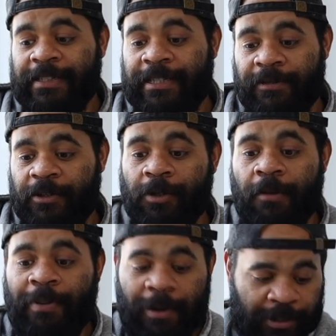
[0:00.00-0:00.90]
The individual
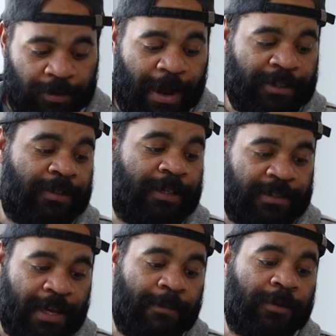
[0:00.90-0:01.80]
components are actually
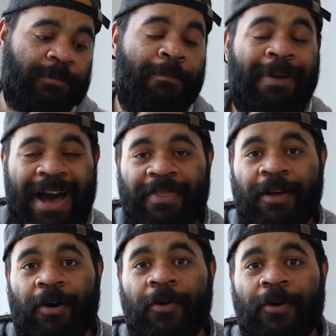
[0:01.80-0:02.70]
assembled by
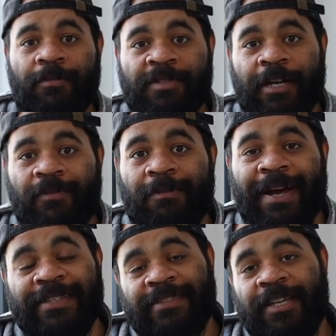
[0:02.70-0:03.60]
the owner himself and
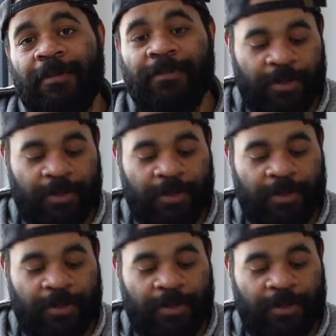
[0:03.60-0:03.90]
by his team.